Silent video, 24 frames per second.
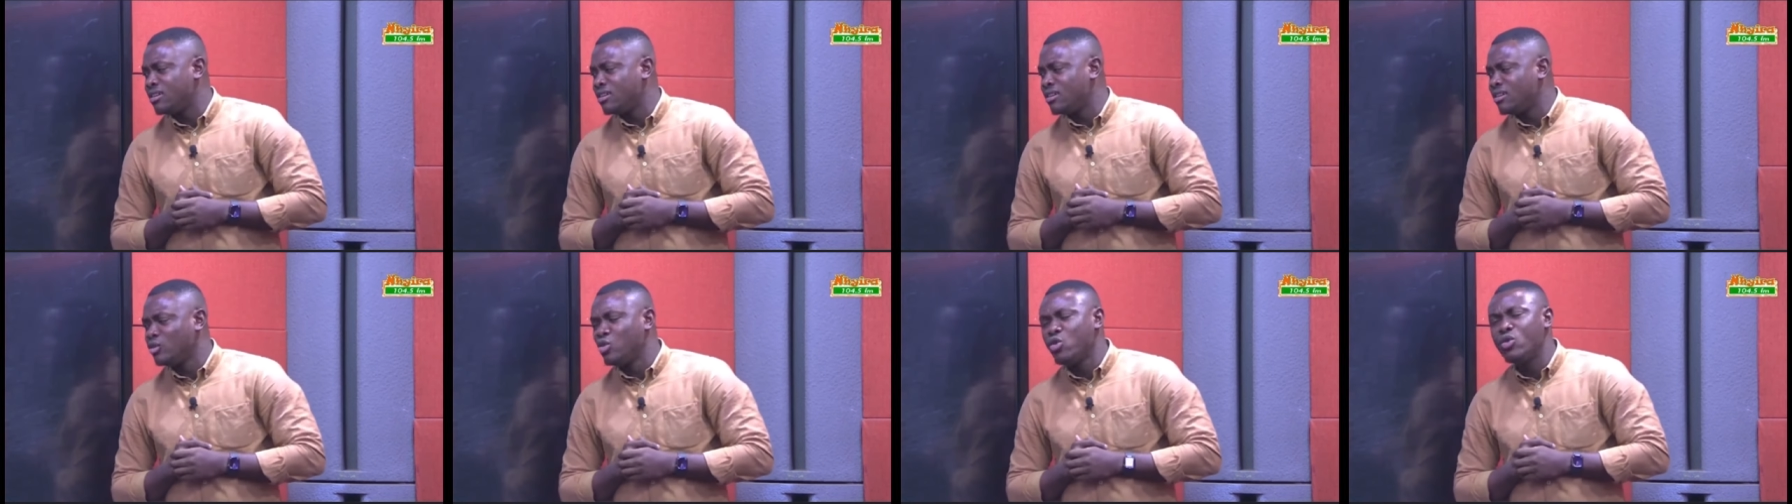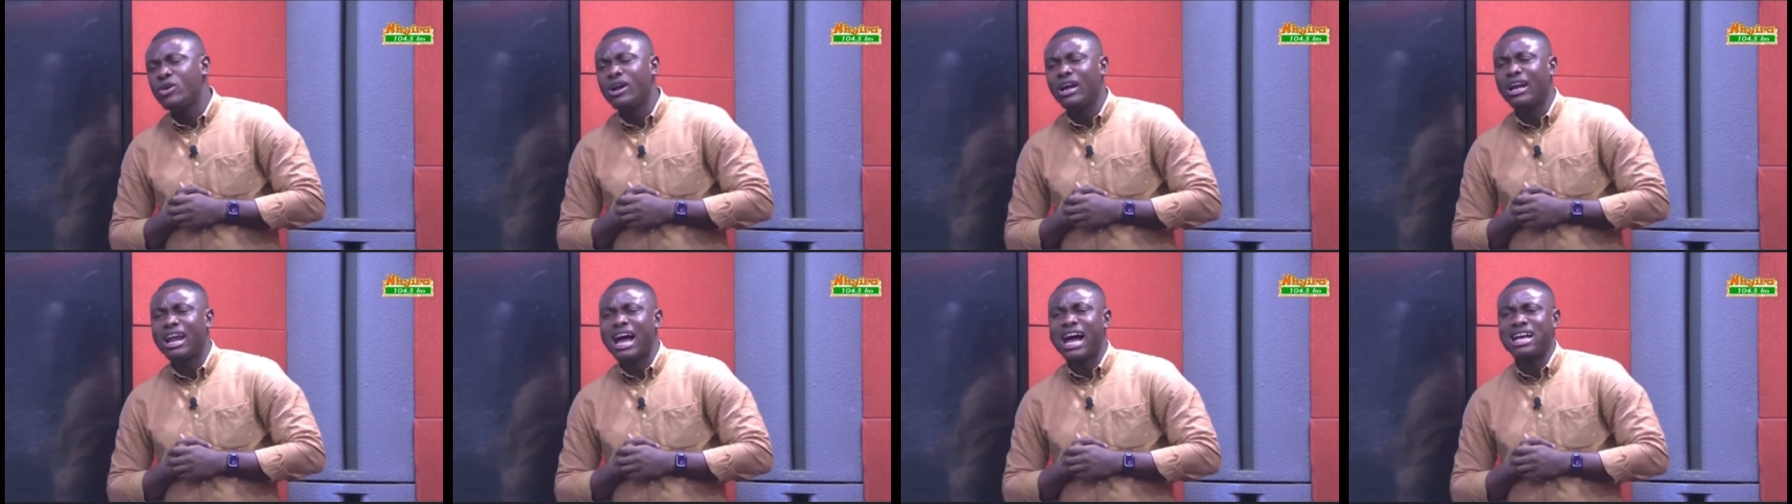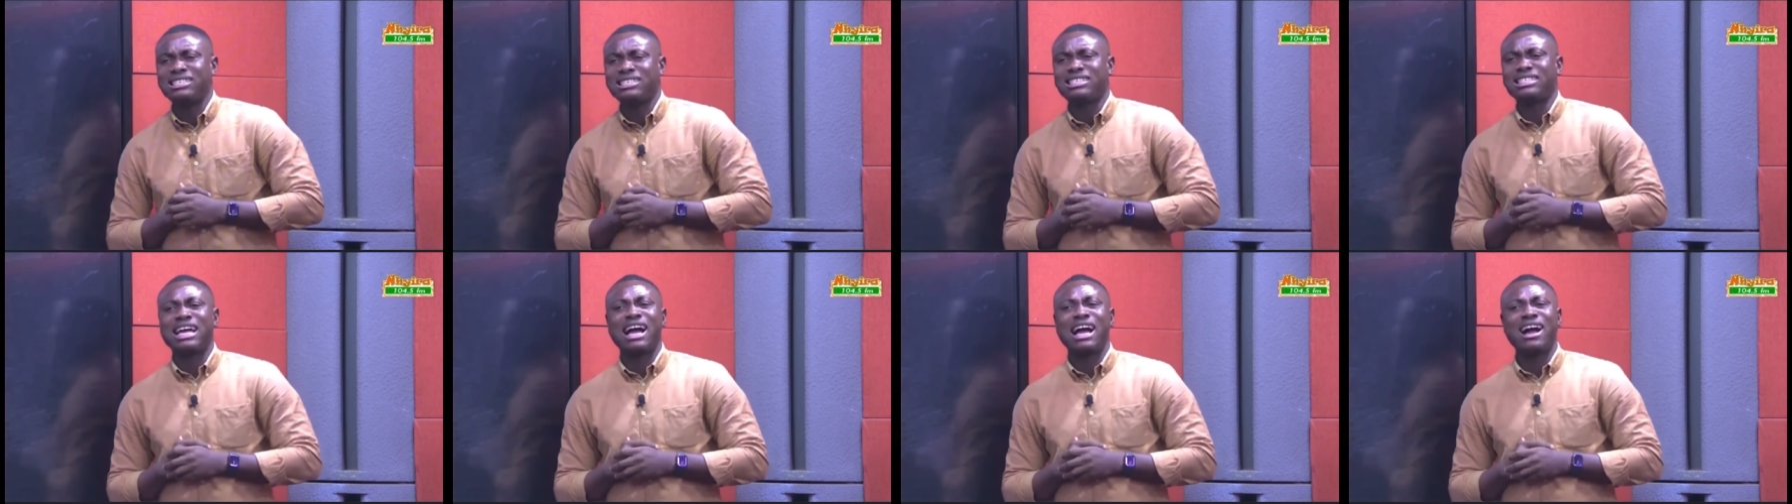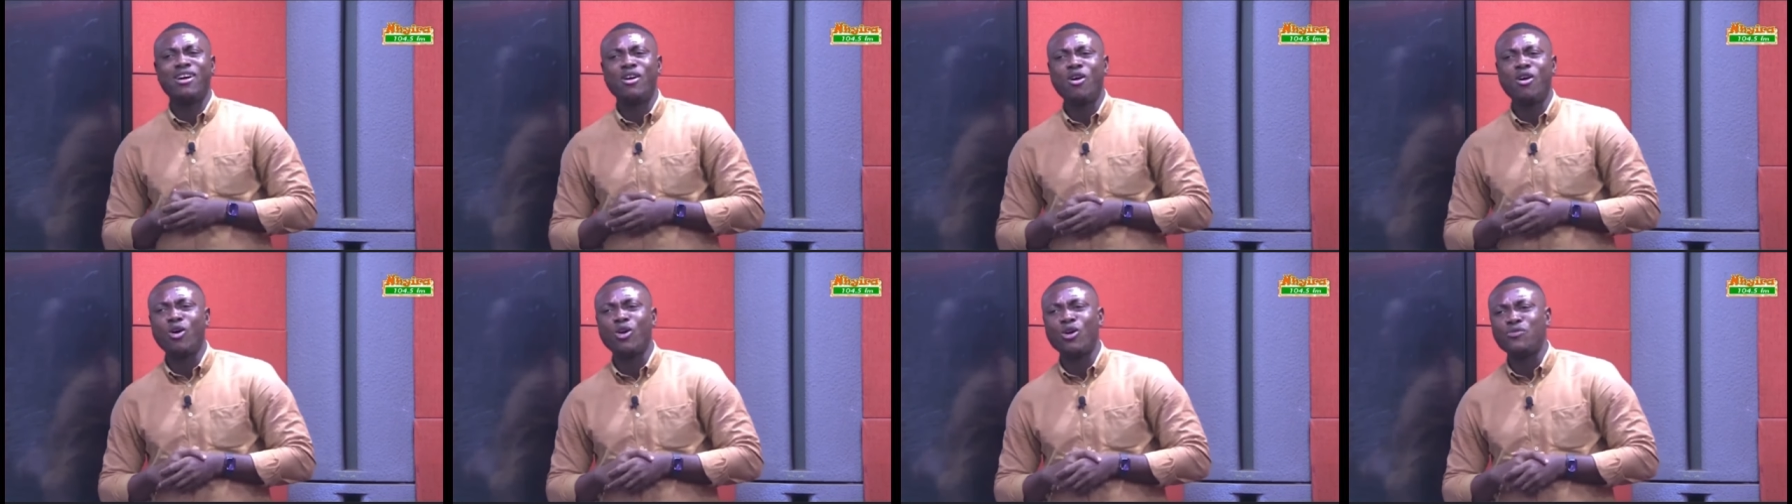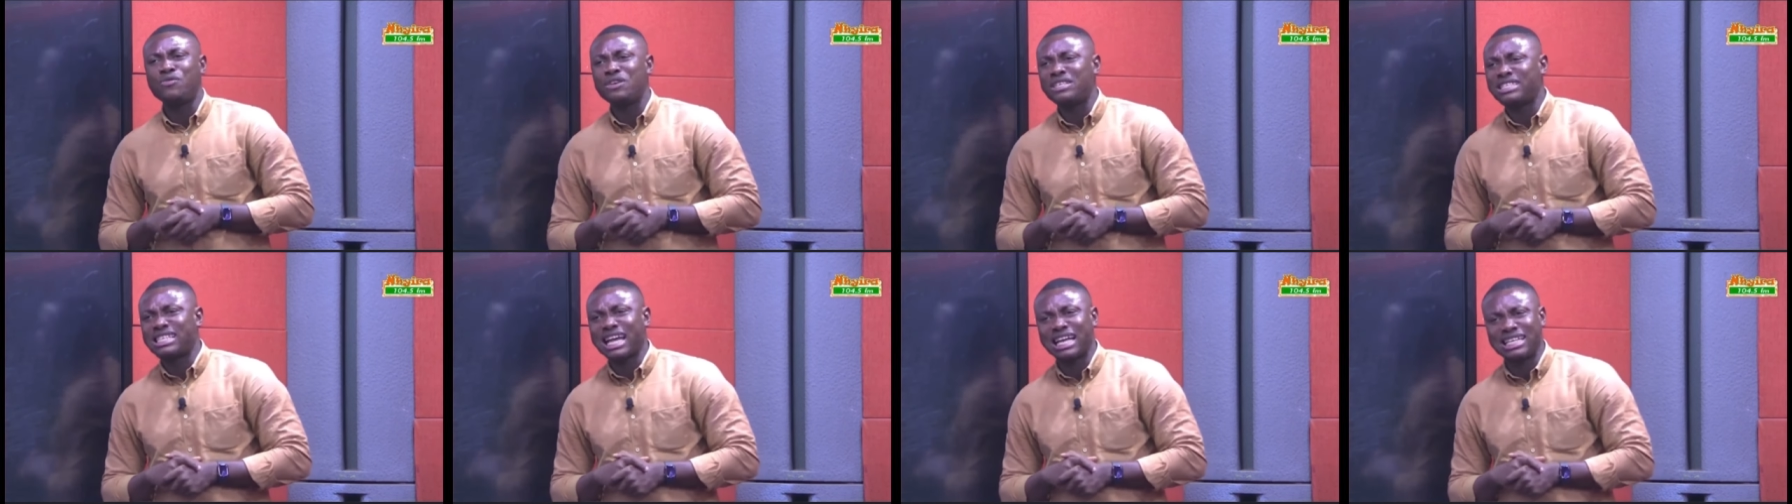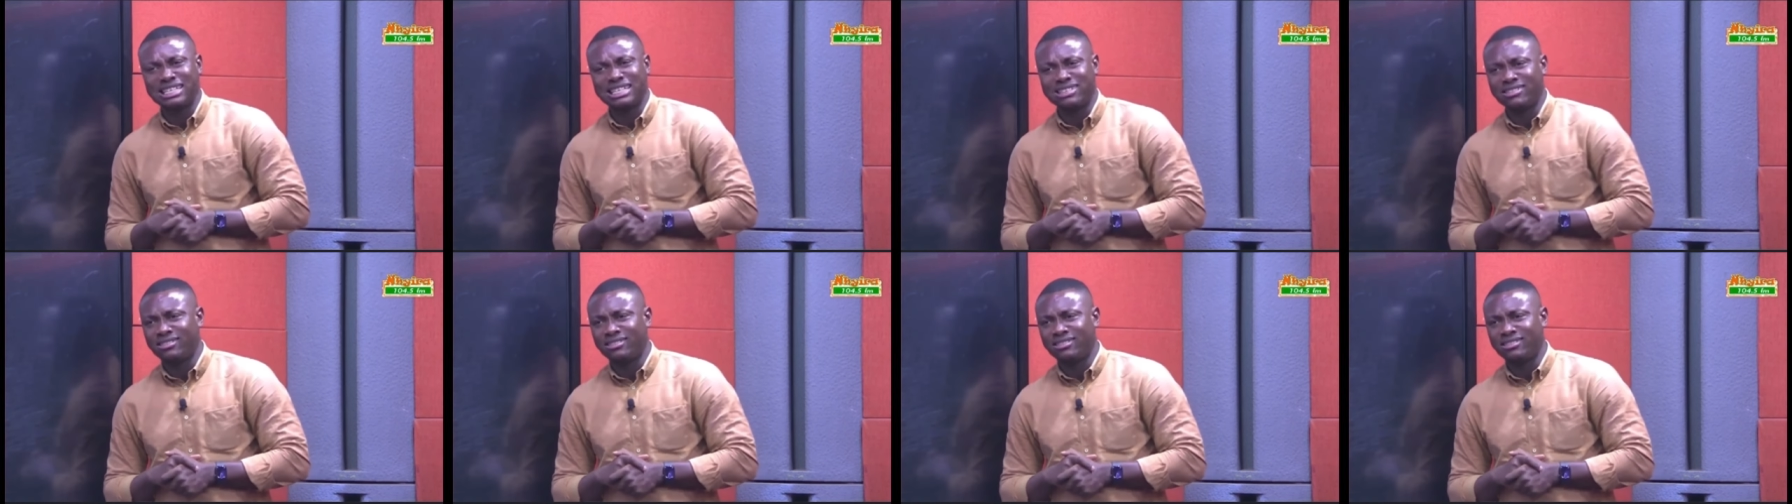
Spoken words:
Tuchel as all of a sudden.